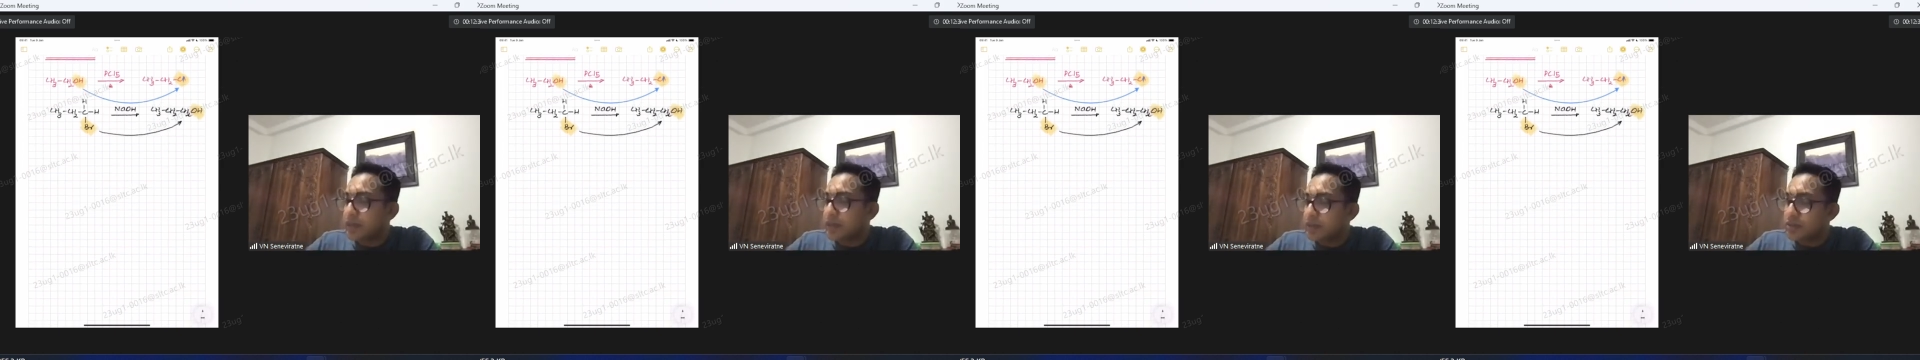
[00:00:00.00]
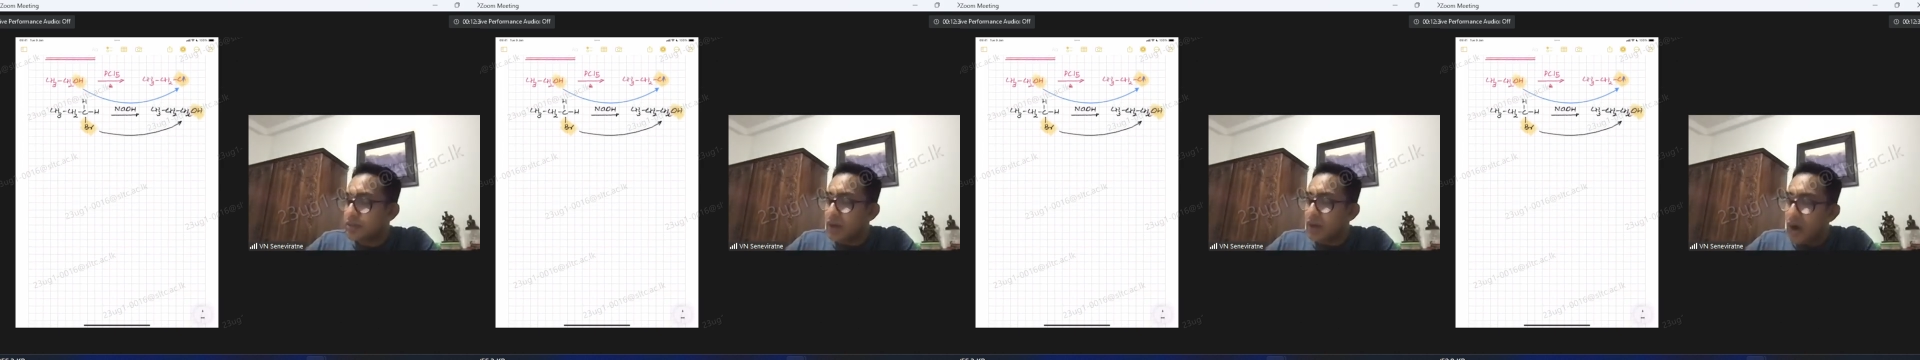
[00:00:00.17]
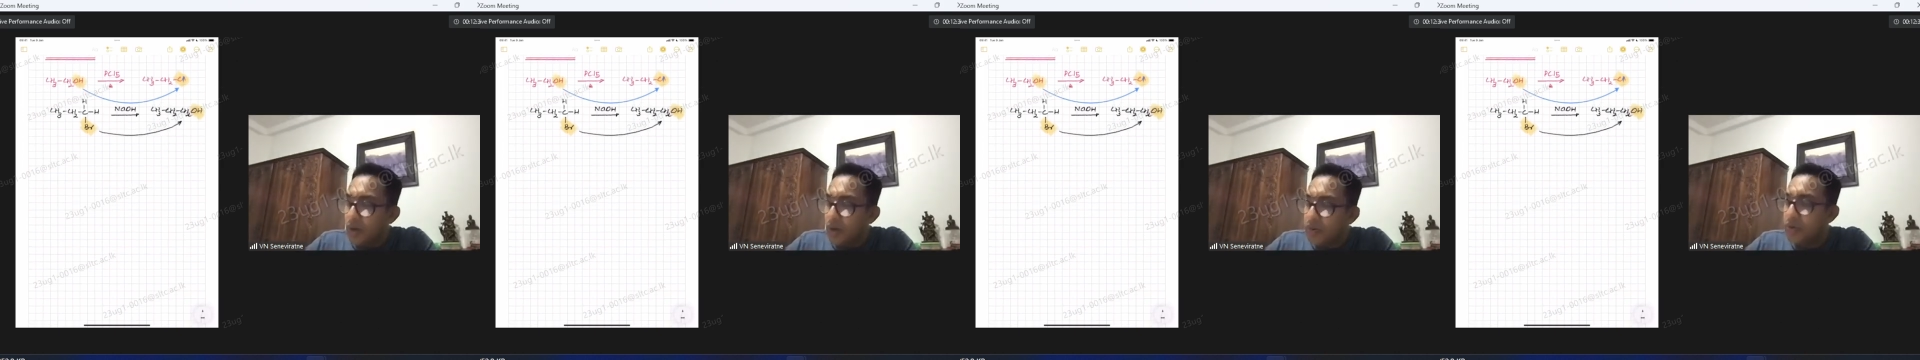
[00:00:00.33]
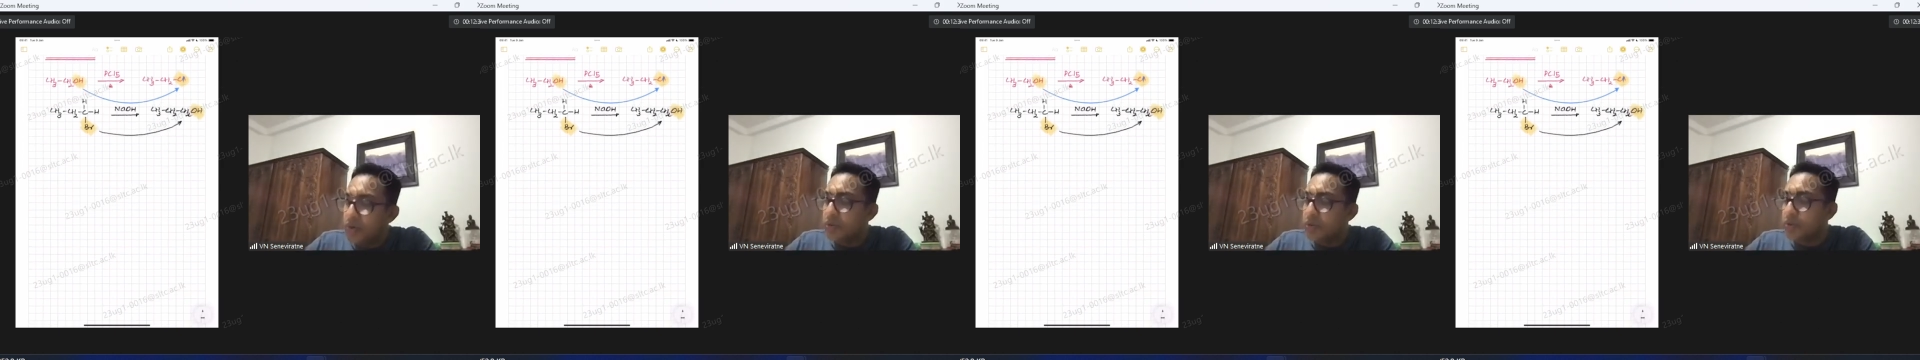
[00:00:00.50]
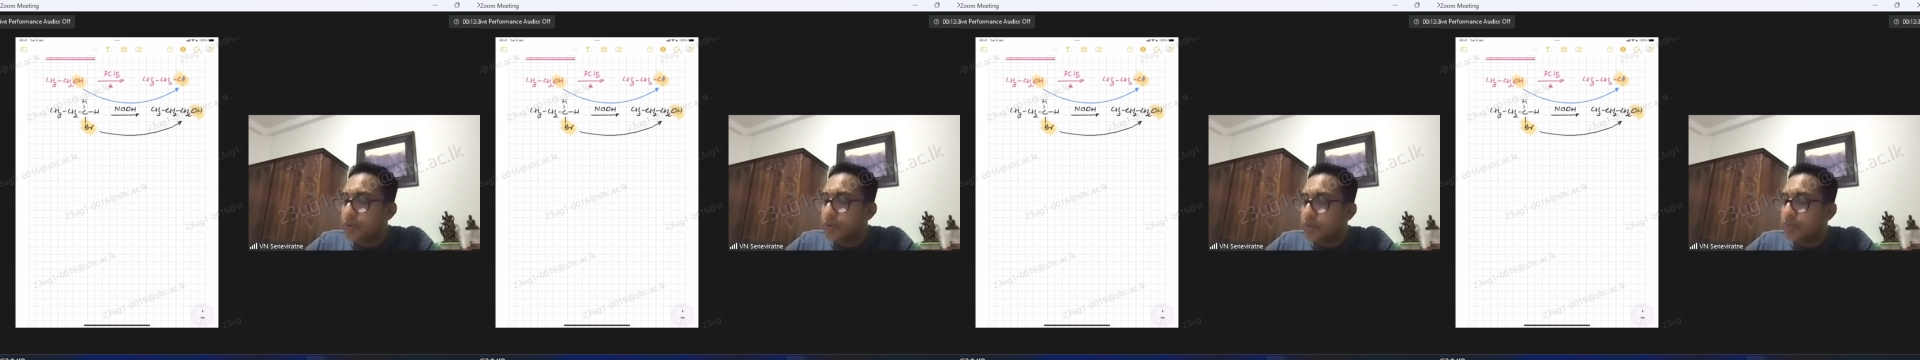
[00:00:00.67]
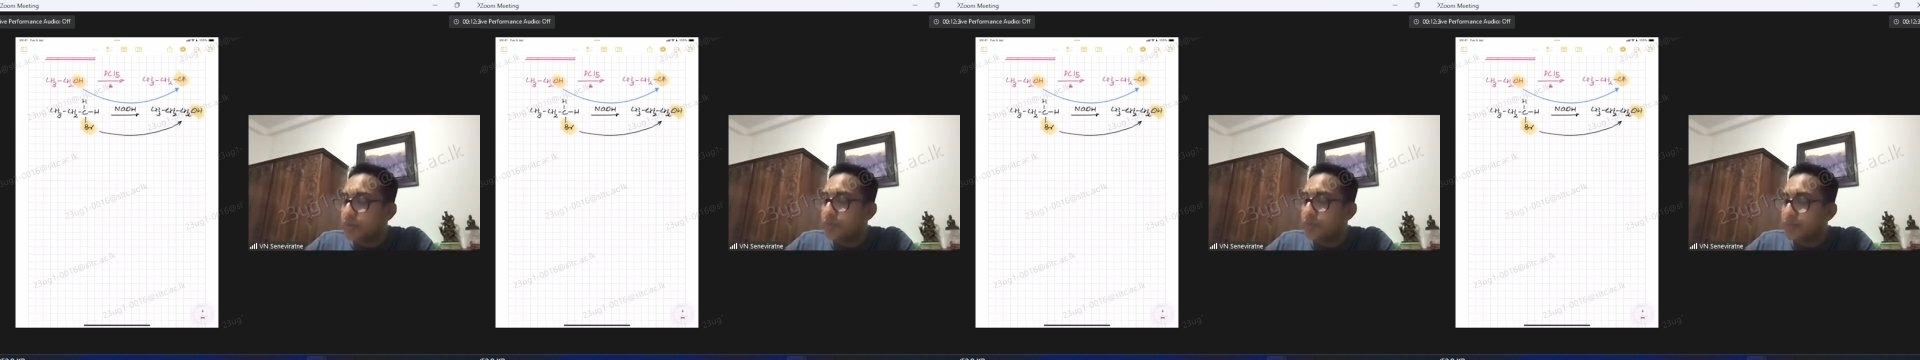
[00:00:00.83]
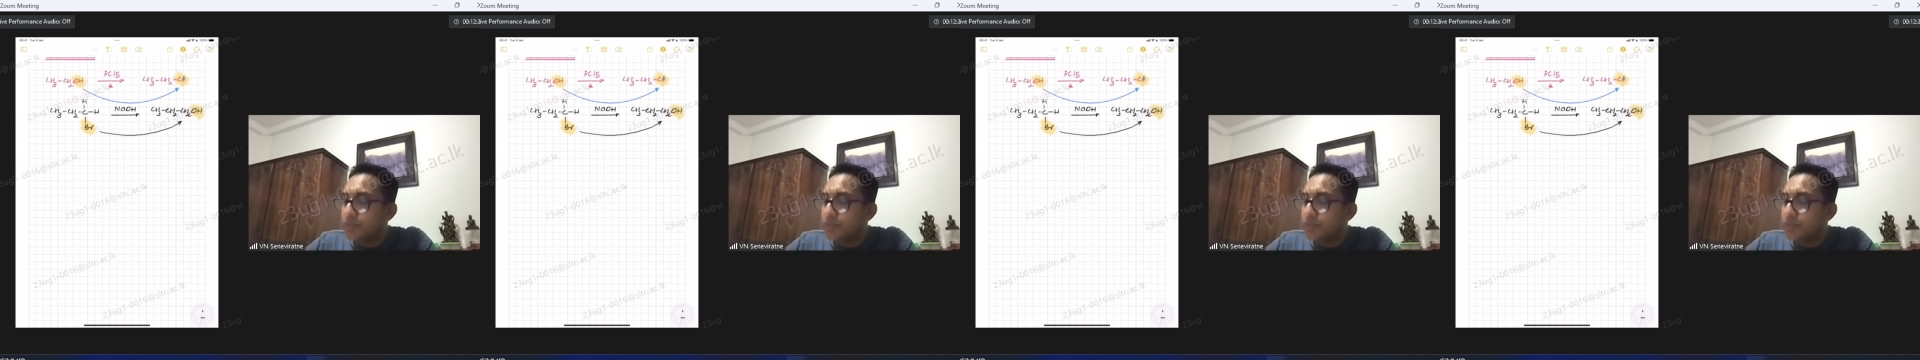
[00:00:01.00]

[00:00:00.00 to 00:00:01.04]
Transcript: So how do you